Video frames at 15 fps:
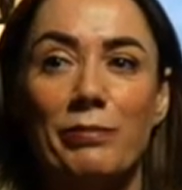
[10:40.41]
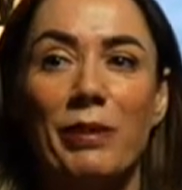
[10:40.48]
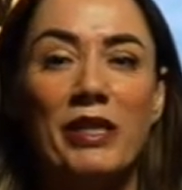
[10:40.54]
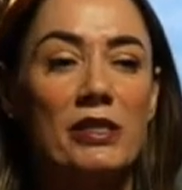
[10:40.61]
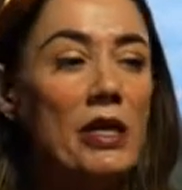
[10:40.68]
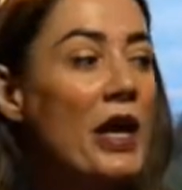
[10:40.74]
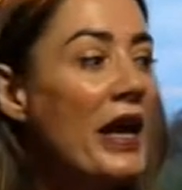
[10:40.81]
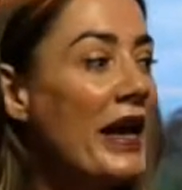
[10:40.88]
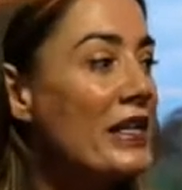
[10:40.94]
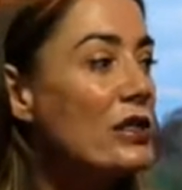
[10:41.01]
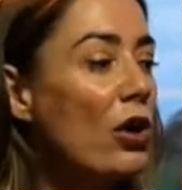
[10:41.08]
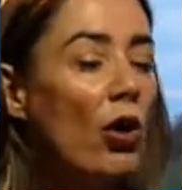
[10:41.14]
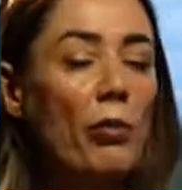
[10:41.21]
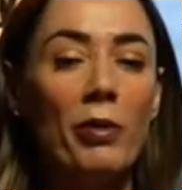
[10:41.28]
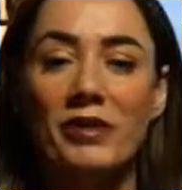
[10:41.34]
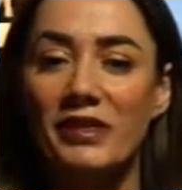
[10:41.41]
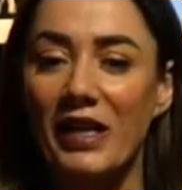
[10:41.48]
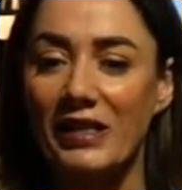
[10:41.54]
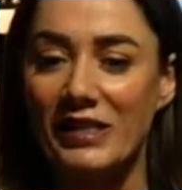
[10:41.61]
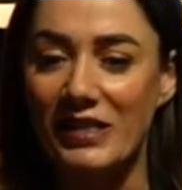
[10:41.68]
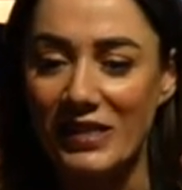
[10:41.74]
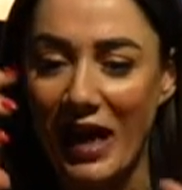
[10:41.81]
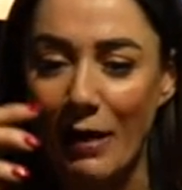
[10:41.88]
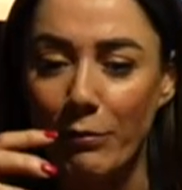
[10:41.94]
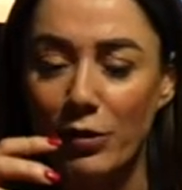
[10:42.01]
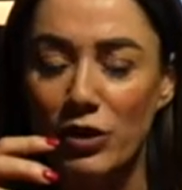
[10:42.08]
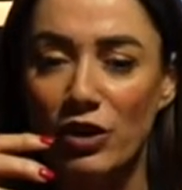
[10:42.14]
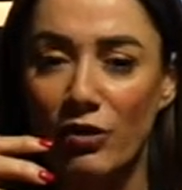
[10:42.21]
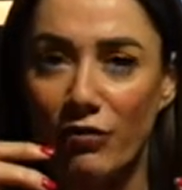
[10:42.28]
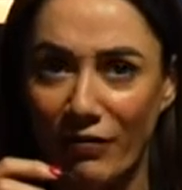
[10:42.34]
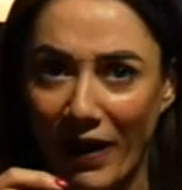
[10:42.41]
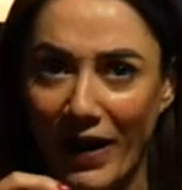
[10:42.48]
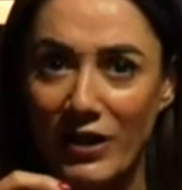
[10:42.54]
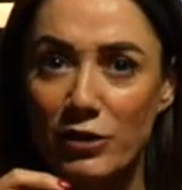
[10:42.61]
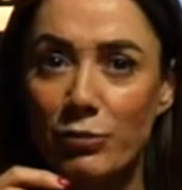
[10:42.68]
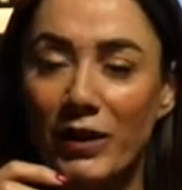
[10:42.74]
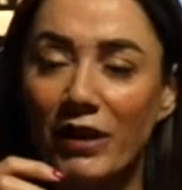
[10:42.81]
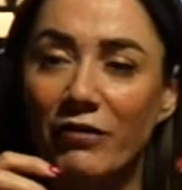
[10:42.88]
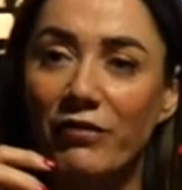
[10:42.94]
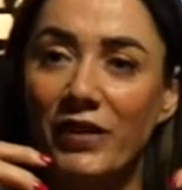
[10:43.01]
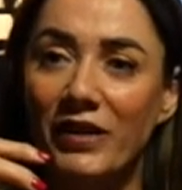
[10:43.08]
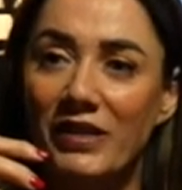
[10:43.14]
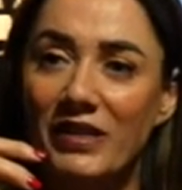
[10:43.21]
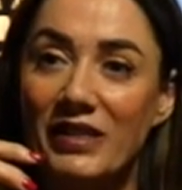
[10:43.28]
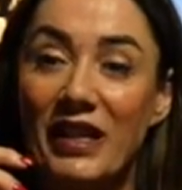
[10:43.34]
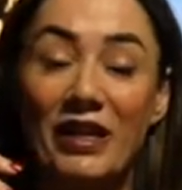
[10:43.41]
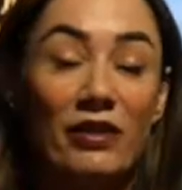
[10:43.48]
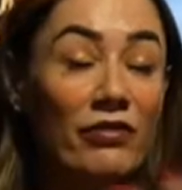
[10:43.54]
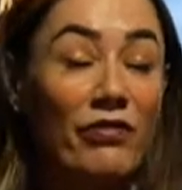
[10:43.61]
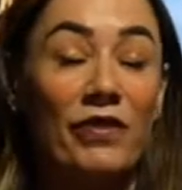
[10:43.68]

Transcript: because it's almost that sandwich effect. We can feed the skin.